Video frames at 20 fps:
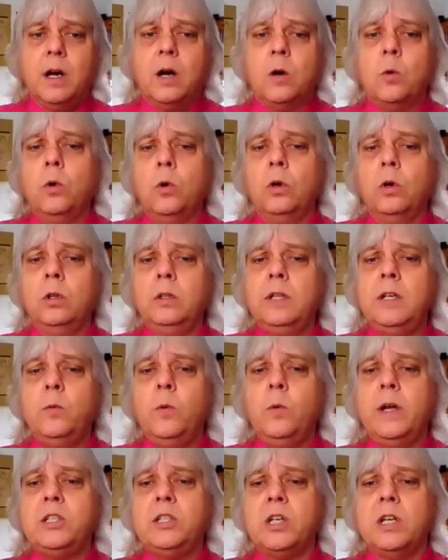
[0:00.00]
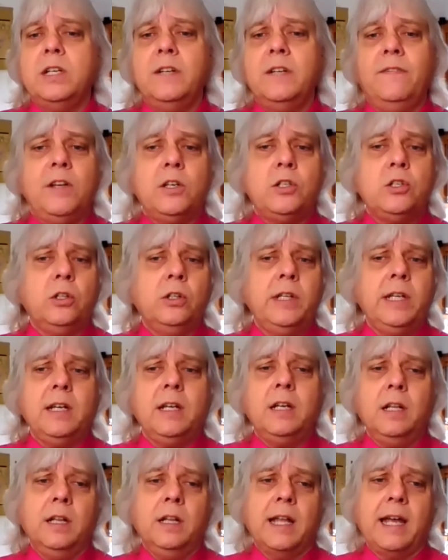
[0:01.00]
A world in which individually
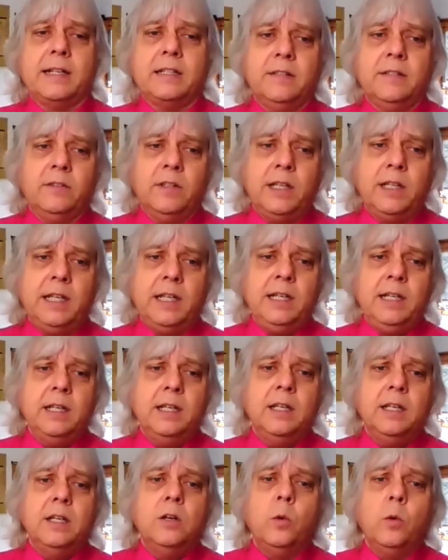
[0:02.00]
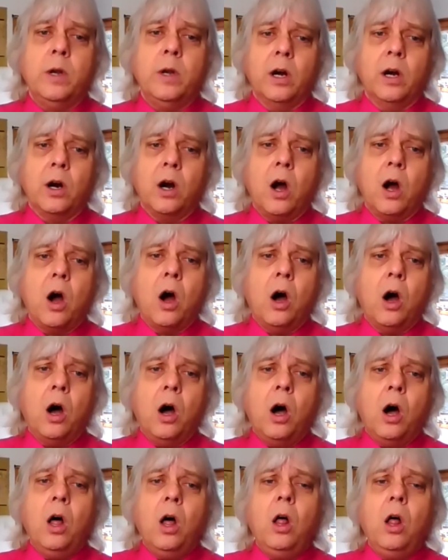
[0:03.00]
and collectively, we are
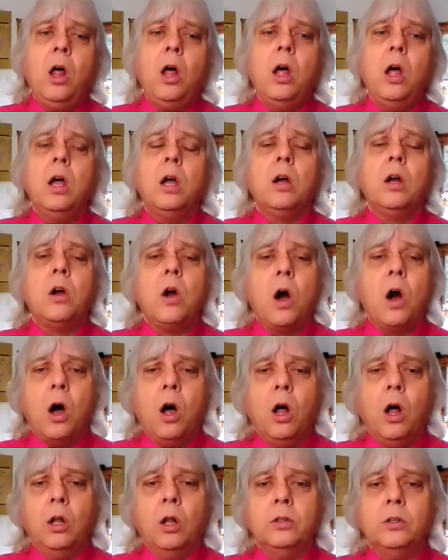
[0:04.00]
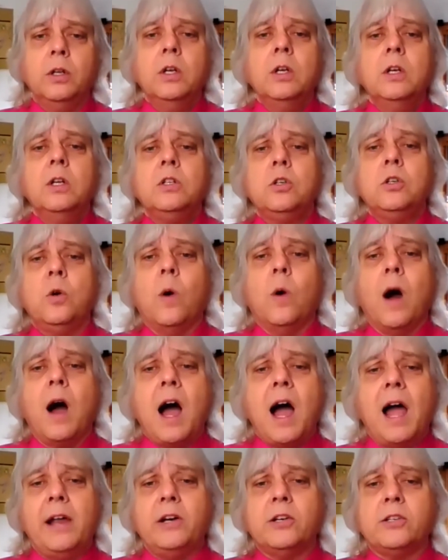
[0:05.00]
all called to a
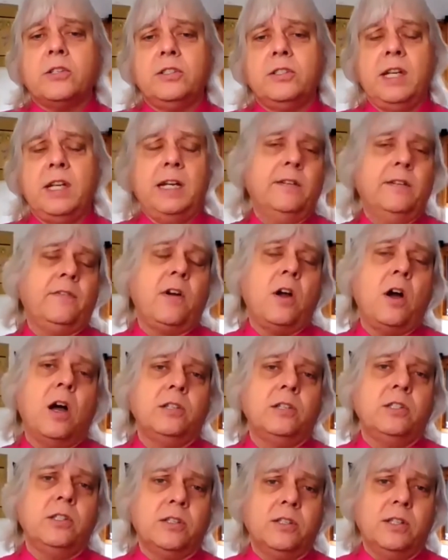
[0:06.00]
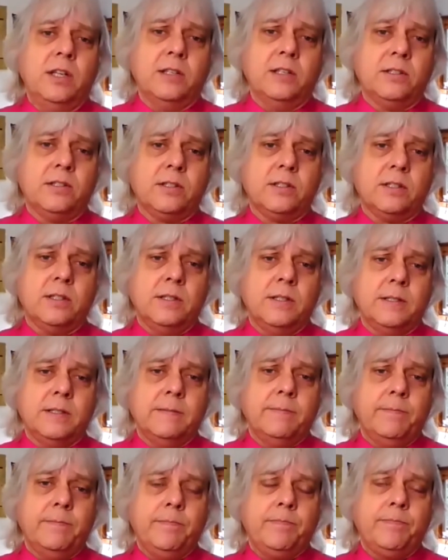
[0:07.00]
higher state of consciousness,
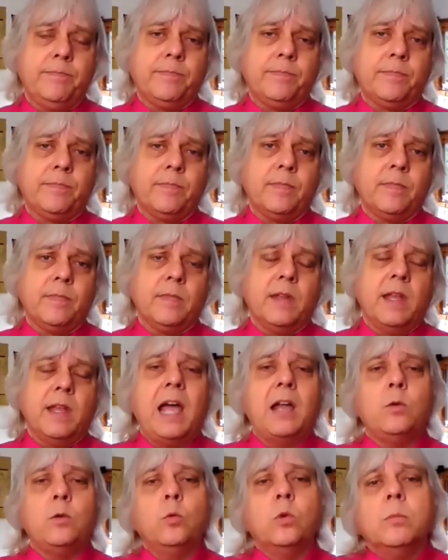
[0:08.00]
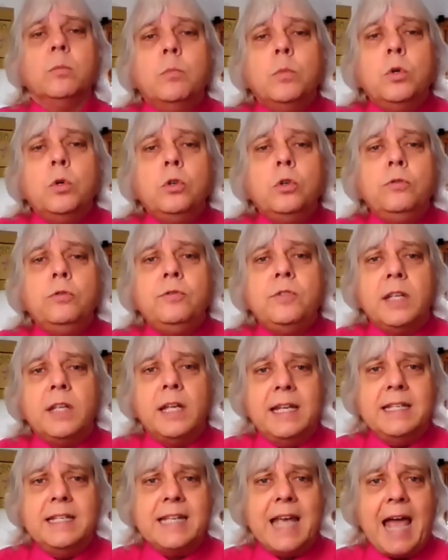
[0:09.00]
and we're moved
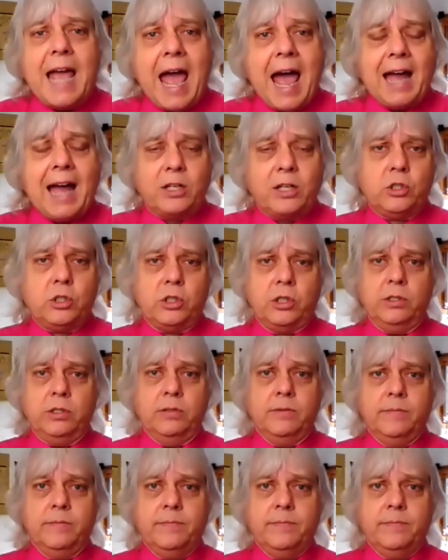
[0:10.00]
into action.